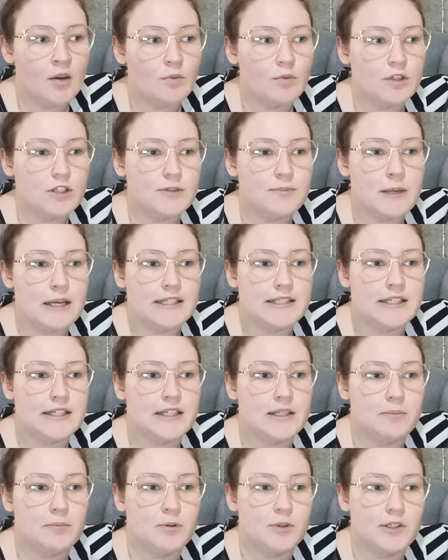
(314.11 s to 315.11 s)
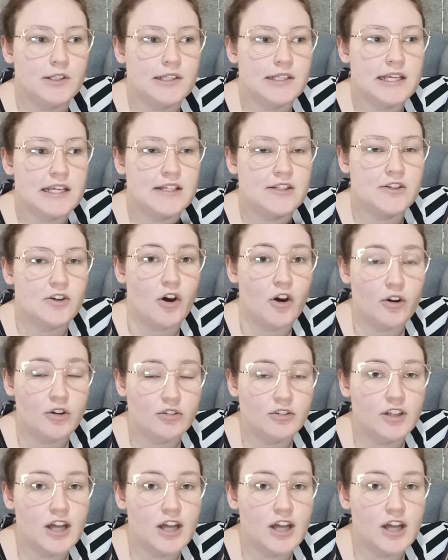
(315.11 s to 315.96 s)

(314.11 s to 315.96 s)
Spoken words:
which basically puts his own